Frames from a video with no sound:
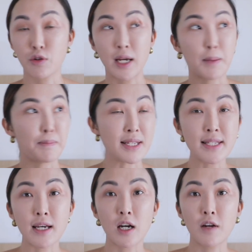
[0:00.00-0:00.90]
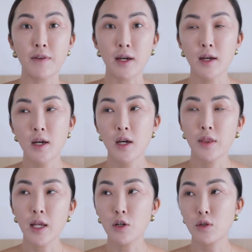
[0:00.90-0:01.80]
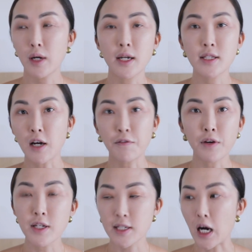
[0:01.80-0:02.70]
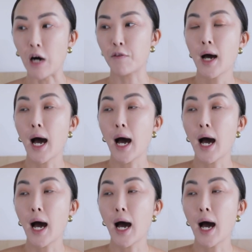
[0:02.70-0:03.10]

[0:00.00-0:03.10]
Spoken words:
create a business out of it, then create a deck for yourself.